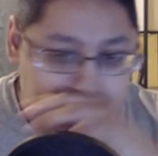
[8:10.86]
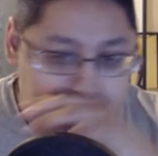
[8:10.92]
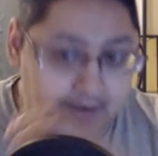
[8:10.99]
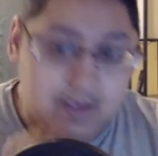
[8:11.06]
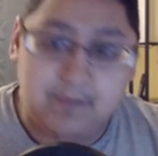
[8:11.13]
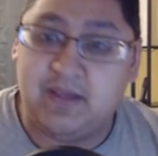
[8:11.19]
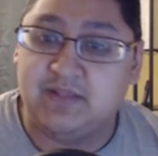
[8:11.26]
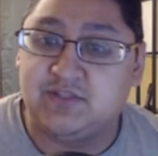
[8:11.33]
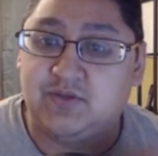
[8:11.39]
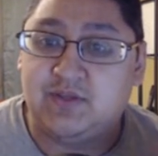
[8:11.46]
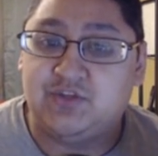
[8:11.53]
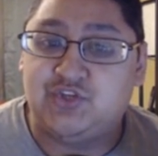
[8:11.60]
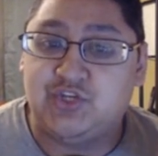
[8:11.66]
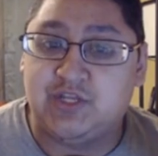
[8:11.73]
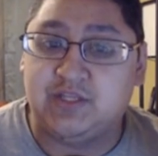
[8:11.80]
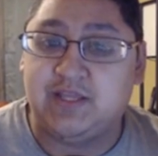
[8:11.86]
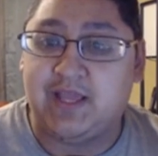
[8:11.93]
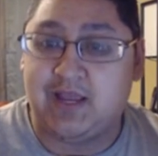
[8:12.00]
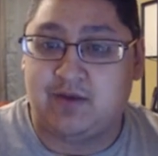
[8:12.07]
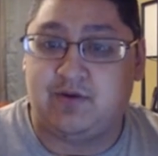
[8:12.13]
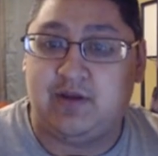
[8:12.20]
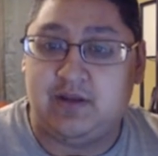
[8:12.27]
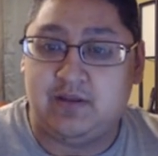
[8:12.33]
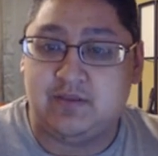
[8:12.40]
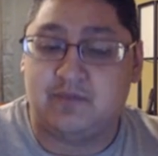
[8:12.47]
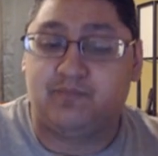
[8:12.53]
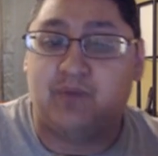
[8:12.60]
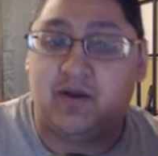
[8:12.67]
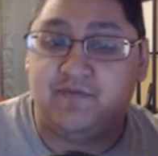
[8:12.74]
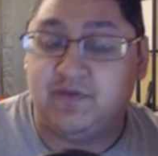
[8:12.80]
made it so that she can carry the
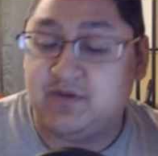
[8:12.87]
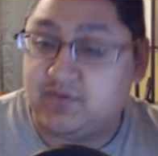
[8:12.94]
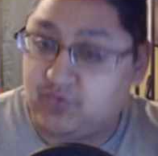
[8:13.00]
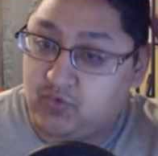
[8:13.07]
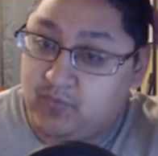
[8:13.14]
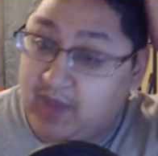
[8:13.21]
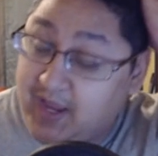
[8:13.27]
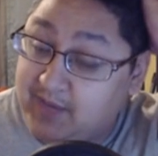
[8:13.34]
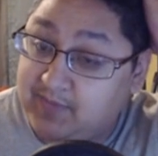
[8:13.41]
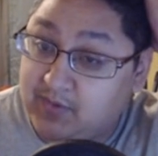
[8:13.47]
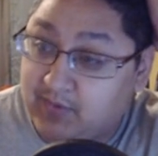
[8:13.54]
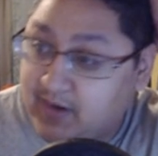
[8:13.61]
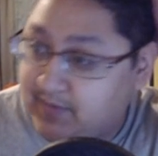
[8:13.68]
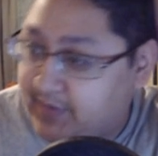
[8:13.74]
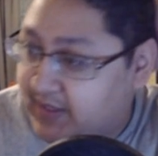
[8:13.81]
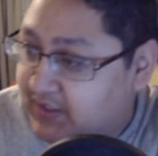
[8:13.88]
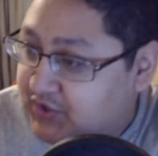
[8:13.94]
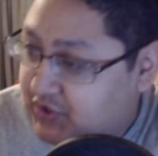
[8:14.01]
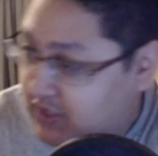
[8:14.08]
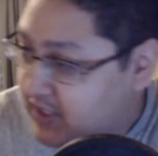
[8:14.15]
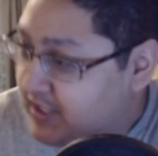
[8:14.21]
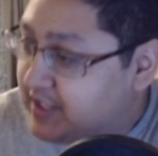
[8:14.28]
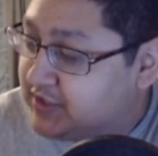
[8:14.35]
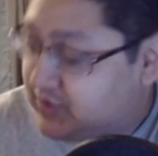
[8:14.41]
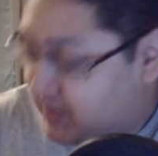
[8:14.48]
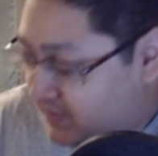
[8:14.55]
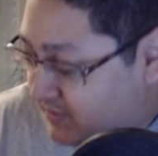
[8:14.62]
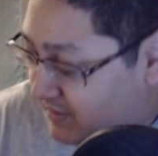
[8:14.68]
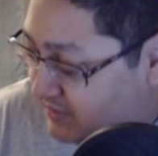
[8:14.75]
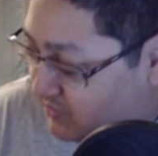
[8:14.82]
buff into the room and be rampaged.
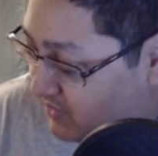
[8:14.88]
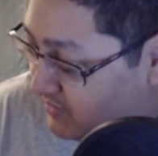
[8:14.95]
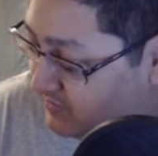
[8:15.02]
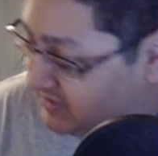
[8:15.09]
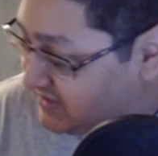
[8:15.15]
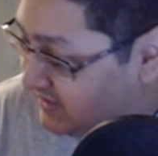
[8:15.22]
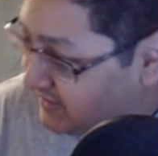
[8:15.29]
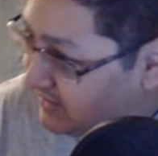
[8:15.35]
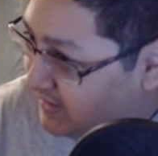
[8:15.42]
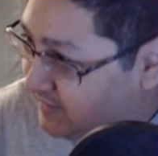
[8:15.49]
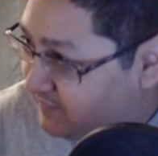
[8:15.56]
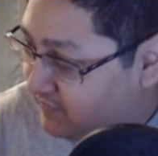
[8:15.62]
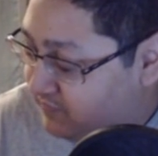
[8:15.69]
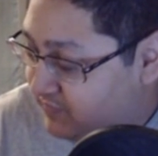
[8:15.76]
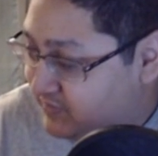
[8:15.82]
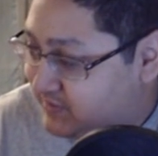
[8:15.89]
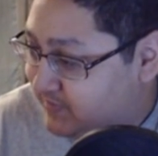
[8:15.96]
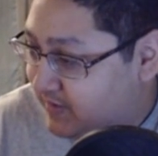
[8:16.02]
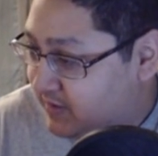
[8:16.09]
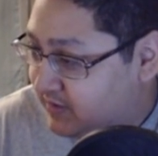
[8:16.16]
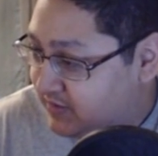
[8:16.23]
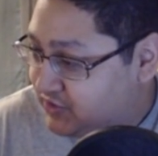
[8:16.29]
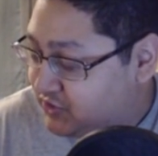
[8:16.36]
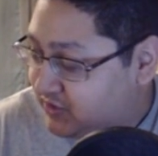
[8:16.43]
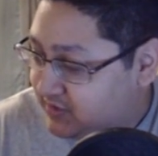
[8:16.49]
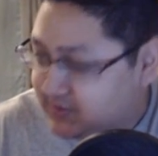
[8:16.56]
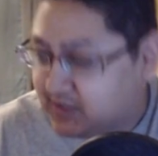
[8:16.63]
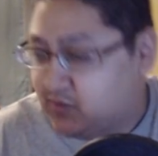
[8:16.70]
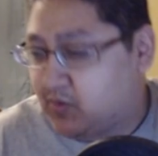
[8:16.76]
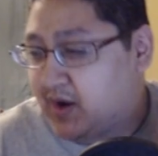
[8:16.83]
So that's what I was kind of confused about initially.
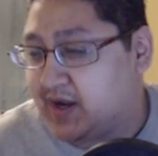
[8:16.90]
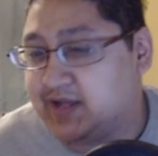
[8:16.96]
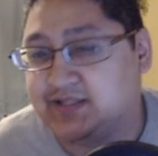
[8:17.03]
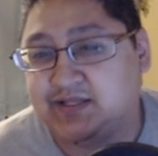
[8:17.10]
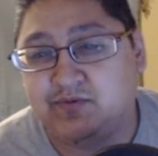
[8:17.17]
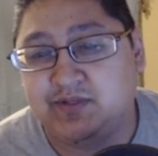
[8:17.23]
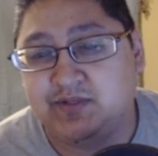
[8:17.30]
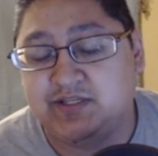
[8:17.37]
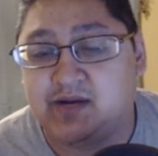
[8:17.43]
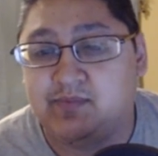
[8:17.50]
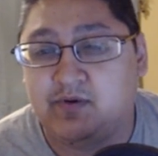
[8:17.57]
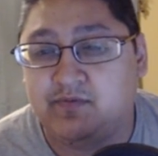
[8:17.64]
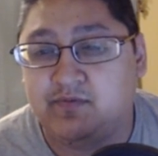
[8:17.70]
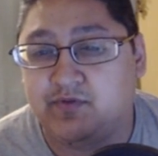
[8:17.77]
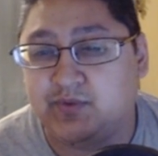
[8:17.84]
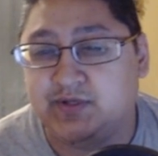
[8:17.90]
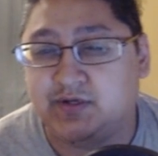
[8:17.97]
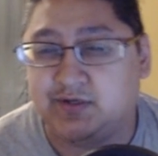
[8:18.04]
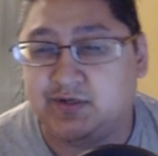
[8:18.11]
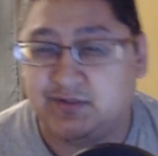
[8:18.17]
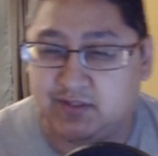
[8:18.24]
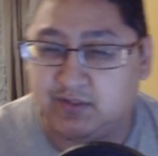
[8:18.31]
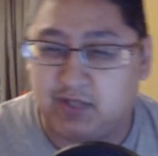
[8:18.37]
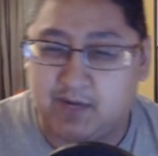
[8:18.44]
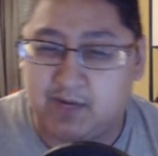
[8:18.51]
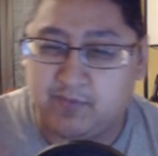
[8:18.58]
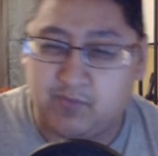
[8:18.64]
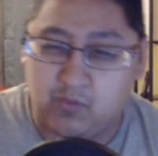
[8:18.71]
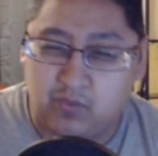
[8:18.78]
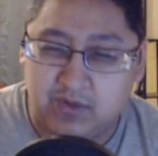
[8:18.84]
Is why is it only top row for 3 turns and top
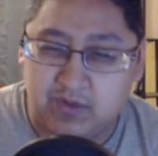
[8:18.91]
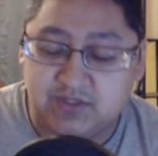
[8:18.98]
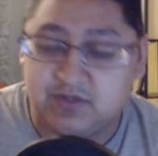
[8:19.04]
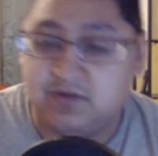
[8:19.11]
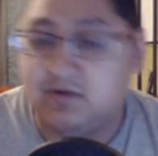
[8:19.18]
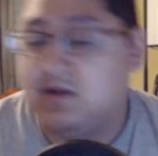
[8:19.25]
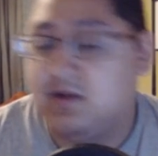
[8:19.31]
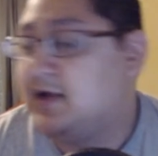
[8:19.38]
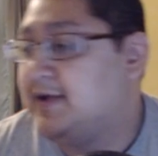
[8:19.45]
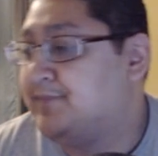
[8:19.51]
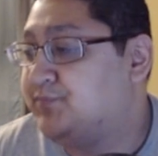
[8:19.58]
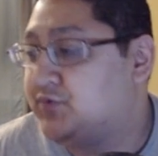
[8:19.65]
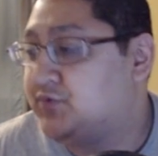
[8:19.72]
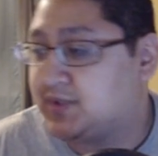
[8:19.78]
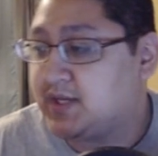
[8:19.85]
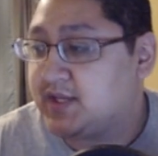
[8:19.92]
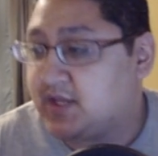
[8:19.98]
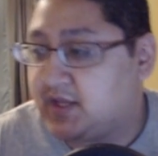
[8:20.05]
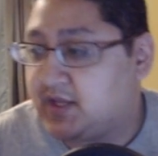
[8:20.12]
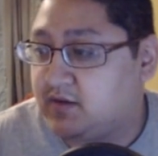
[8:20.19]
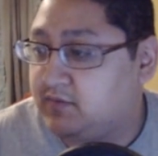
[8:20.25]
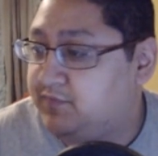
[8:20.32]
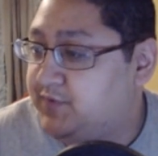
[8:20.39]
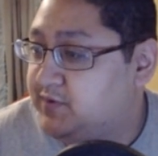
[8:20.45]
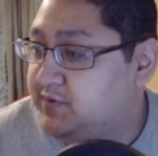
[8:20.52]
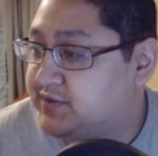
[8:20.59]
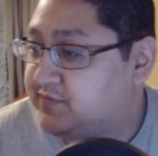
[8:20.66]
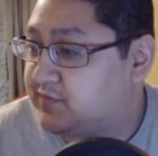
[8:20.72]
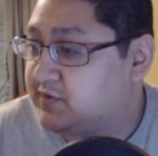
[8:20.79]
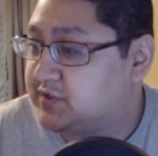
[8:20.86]
row for 1 turn? So I got kind of
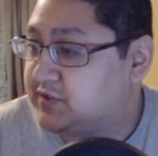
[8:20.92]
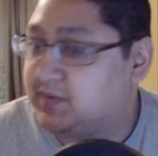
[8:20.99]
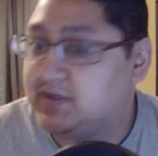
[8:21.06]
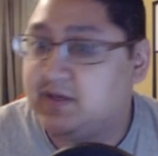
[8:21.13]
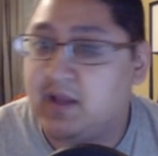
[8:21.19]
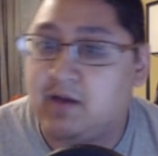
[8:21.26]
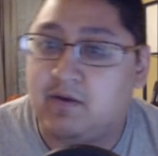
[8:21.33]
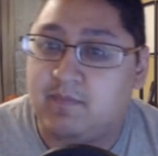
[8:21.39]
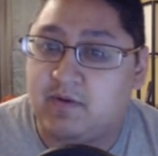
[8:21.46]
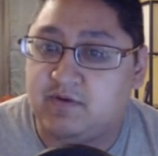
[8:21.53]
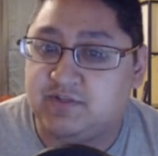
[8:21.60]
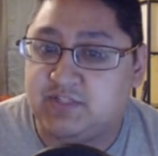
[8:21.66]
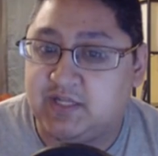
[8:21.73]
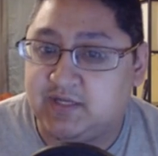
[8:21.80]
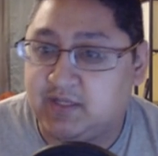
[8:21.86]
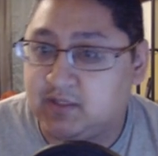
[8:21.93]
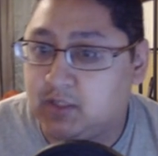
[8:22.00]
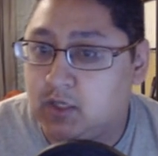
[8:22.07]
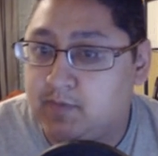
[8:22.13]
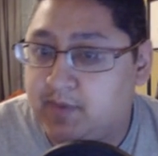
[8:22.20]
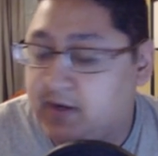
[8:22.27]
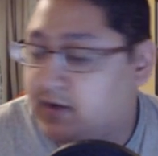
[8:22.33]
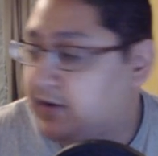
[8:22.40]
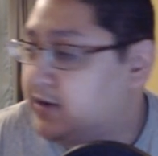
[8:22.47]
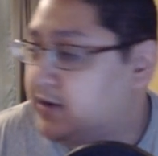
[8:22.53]
confused at first, but now I'm understanding it a lot better.